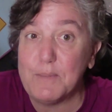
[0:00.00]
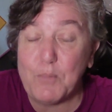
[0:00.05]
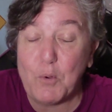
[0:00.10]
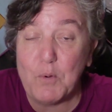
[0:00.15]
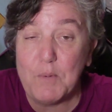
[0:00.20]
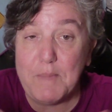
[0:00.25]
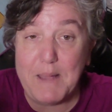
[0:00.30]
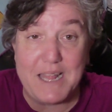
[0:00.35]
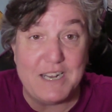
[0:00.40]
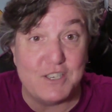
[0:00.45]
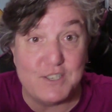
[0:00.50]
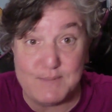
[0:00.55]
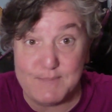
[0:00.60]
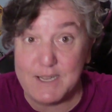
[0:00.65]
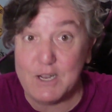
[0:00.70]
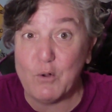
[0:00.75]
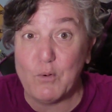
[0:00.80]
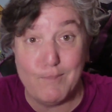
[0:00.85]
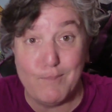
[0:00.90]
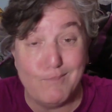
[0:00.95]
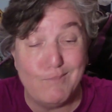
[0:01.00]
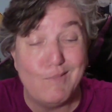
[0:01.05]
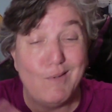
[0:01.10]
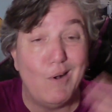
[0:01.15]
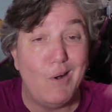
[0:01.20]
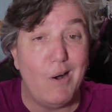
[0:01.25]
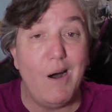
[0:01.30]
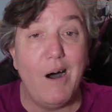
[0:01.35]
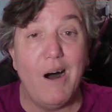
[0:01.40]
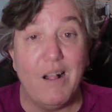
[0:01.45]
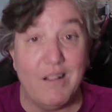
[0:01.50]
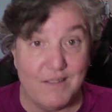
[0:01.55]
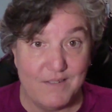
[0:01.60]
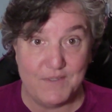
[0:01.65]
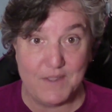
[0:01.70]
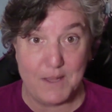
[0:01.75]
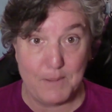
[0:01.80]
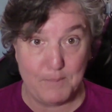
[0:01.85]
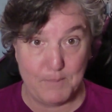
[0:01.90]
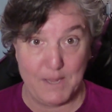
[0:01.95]
or management or all of
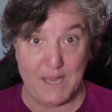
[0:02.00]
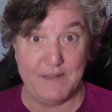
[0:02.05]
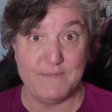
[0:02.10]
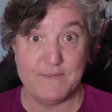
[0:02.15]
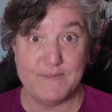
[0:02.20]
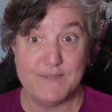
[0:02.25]
the above.